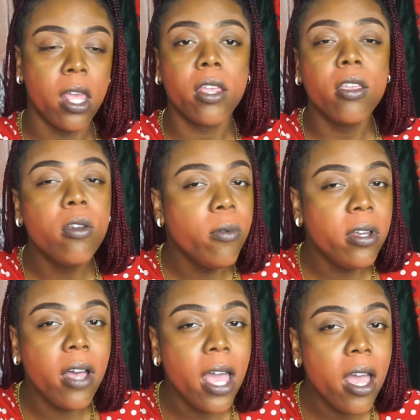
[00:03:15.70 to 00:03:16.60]
you
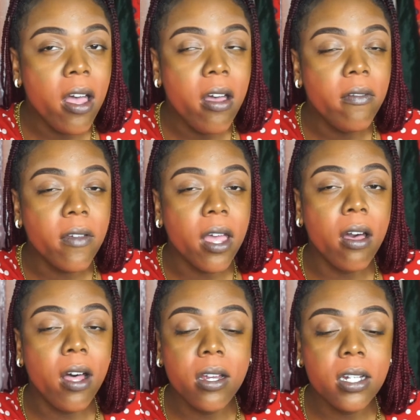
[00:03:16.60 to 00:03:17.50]
will have
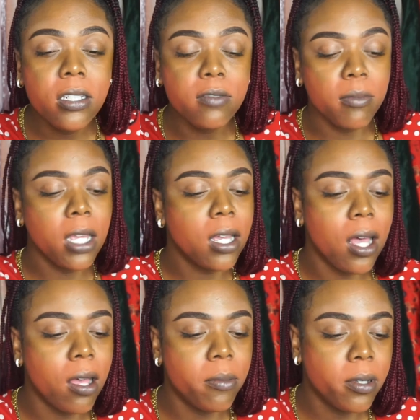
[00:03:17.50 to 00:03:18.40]
orange makeup.